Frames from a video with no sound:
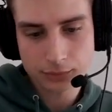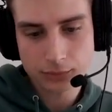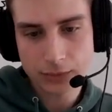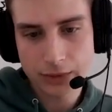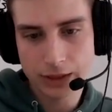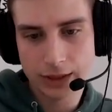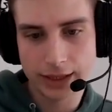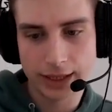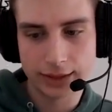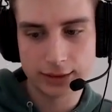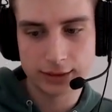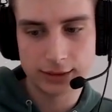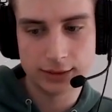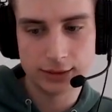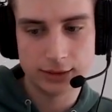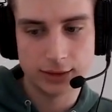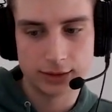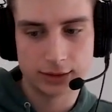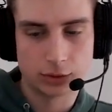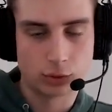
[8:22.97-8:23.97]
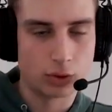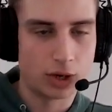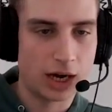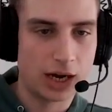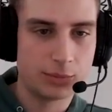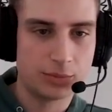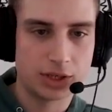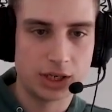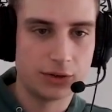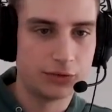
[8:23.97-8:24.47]
that
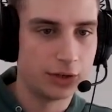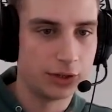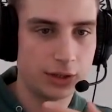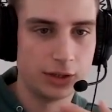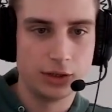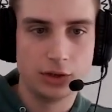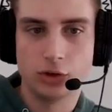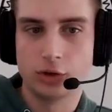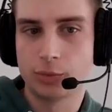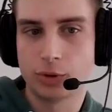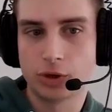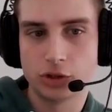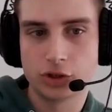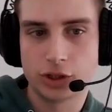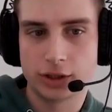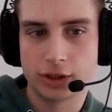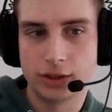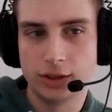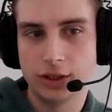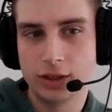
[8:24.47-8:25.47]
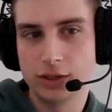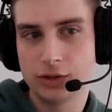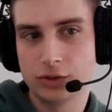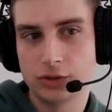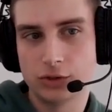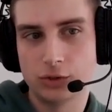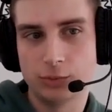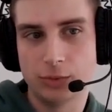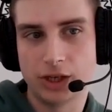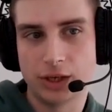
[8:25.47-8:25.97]
describes everything your project
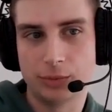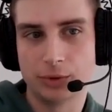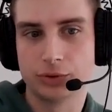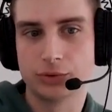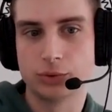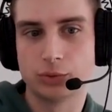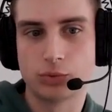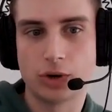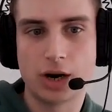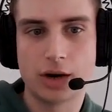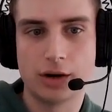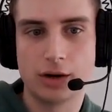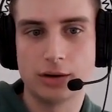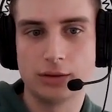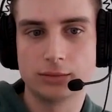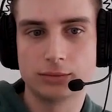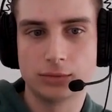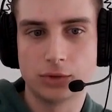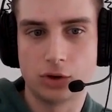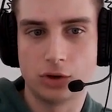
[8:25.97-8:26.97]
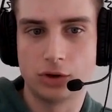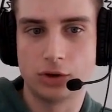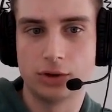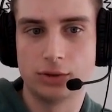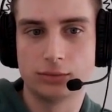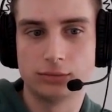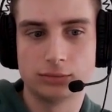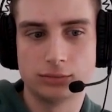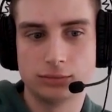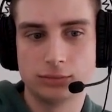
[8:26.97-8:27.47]
needs to be able to run
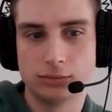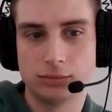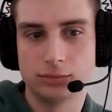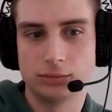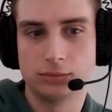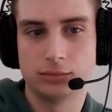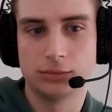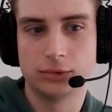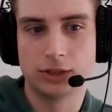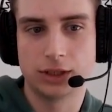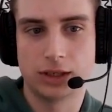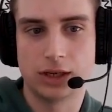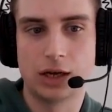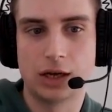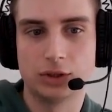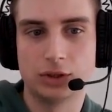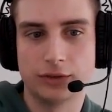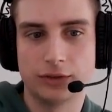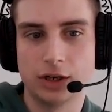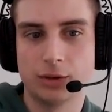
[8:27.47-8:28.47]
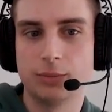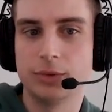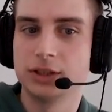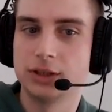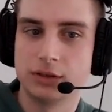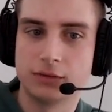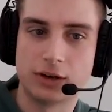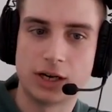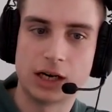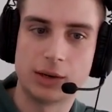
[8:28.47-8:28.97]
on the cloud
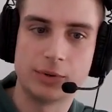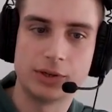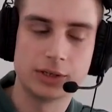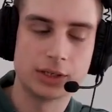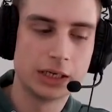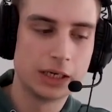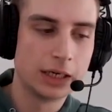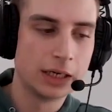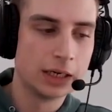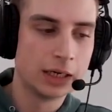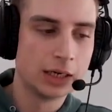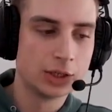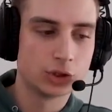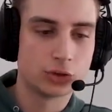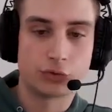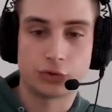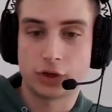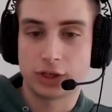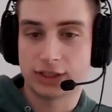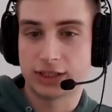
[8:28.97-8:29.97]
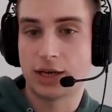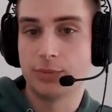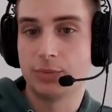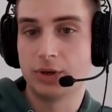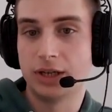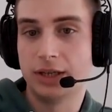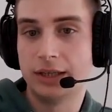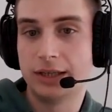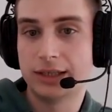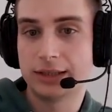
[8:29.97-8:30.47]
development environment. So for
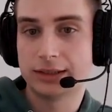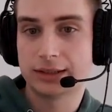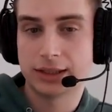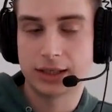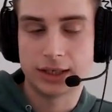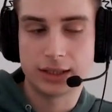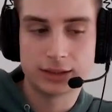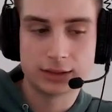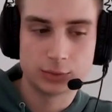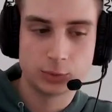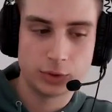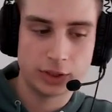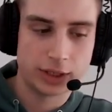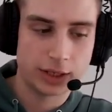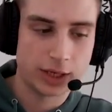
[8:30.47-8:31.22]
example, in this case, we